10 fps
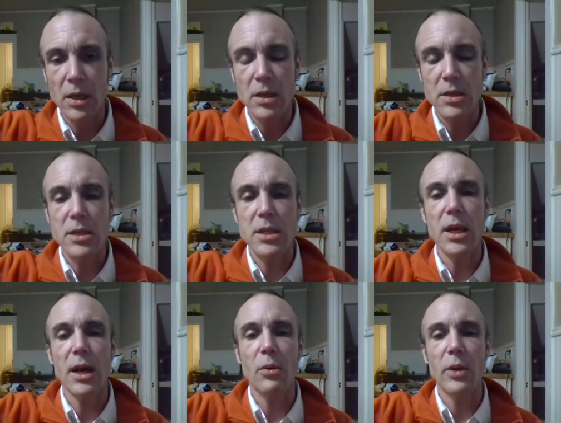see
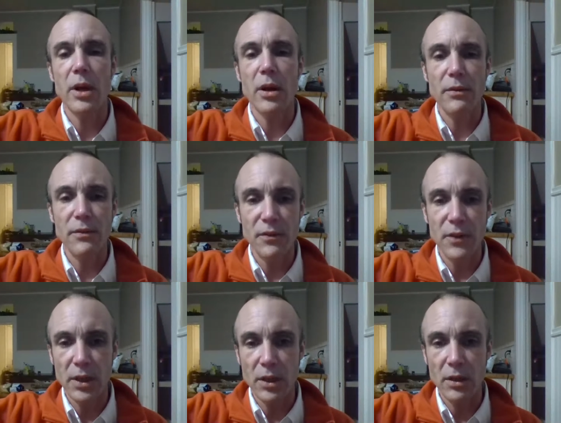how we all
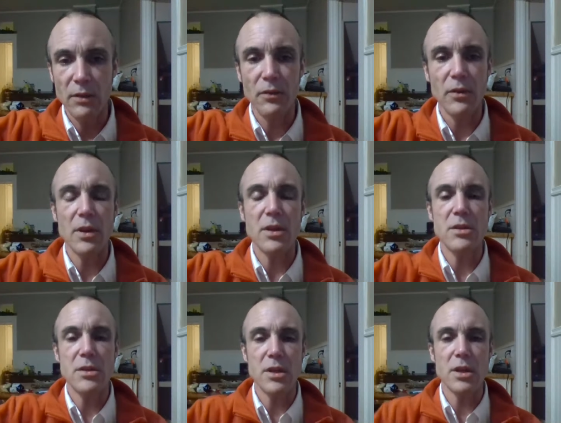feel for this
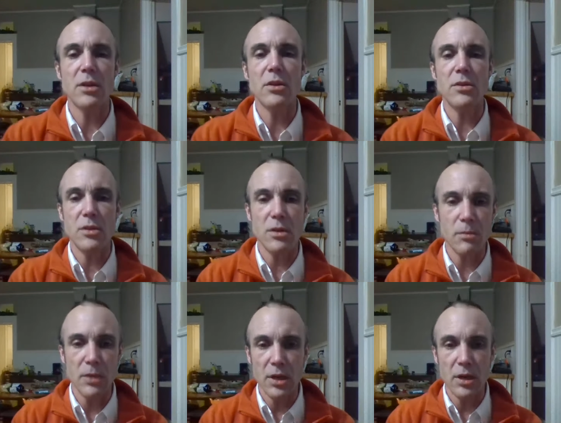single
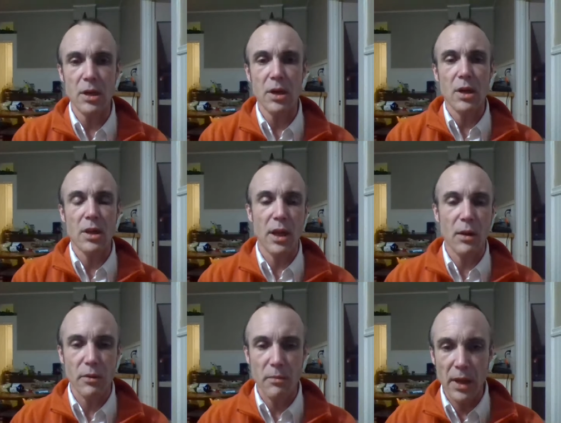sermon. That
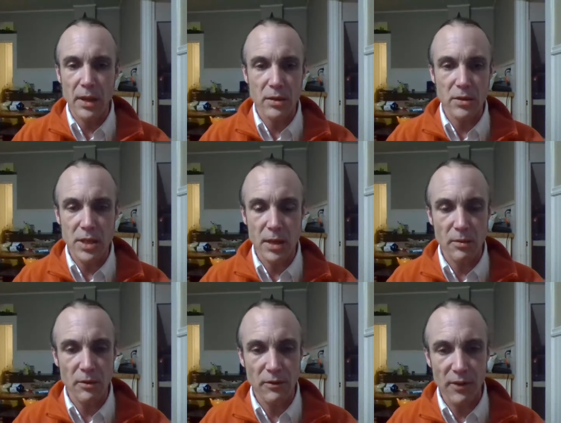would Matthew
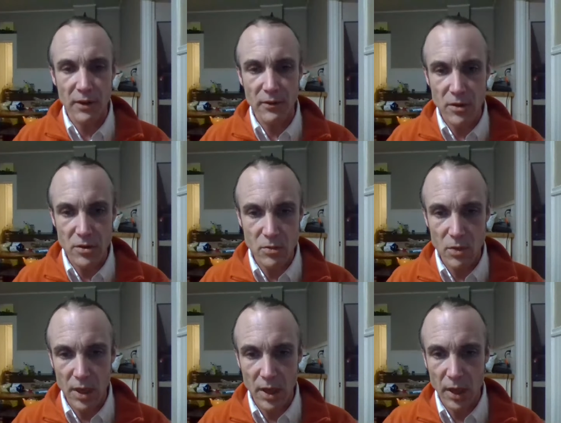chapter 5, verse
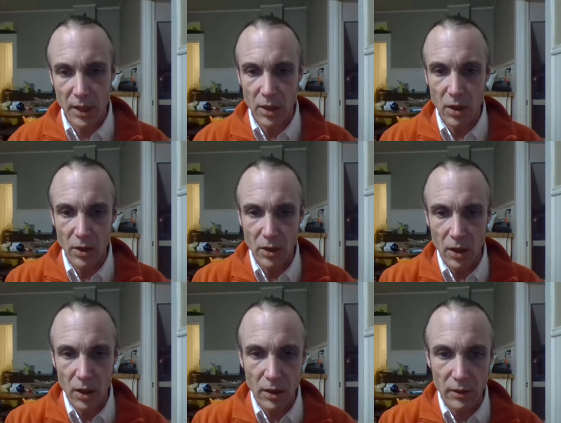1. I called
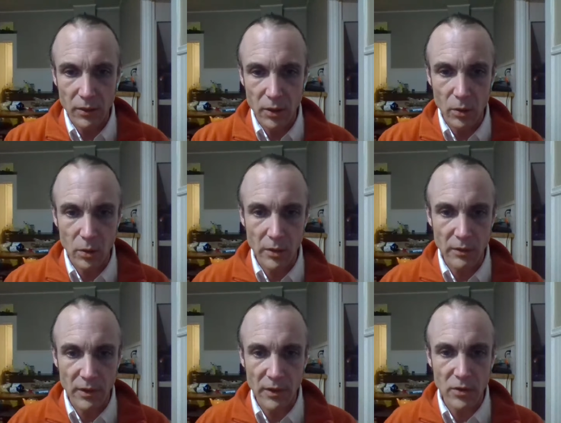all of you who
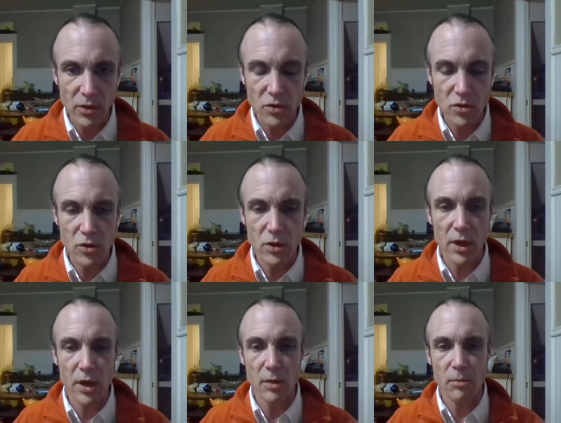have ever stood
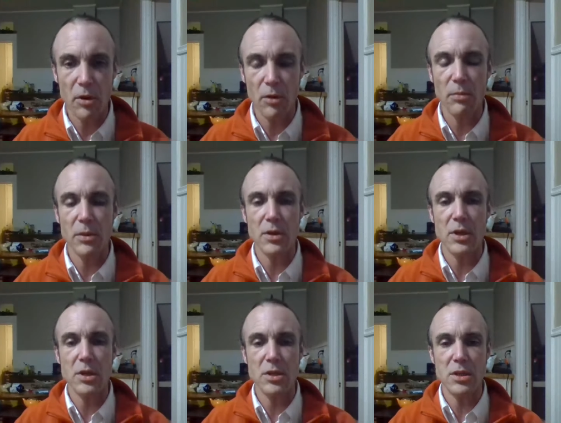at a
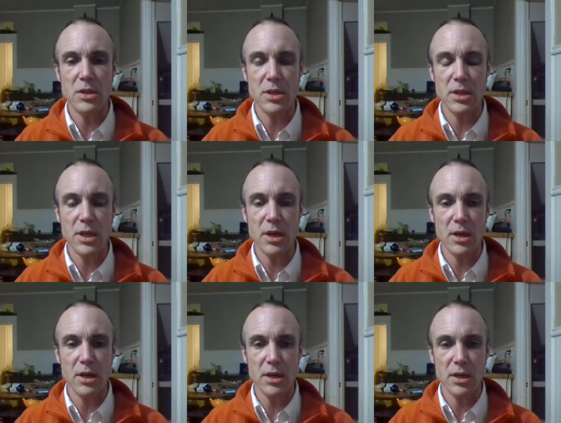pulpit to sit
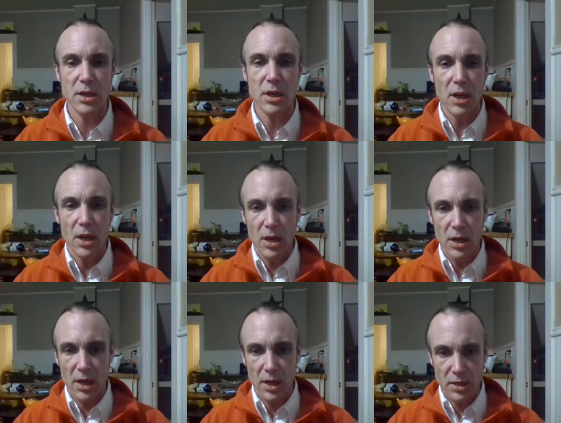down and
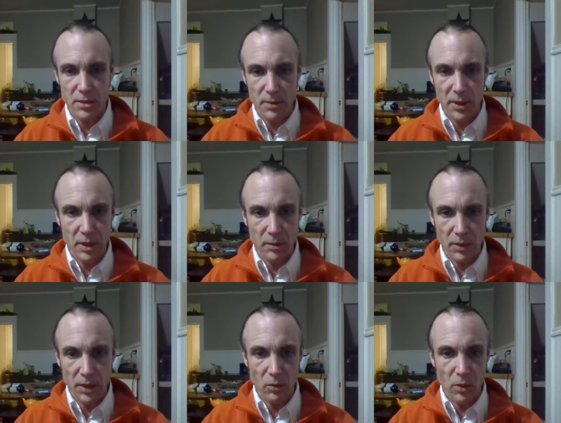explain to
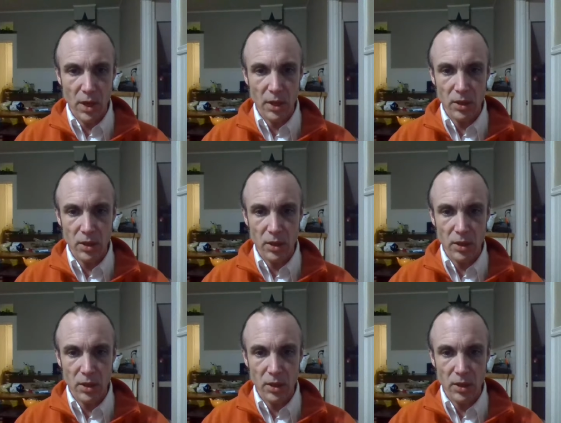me how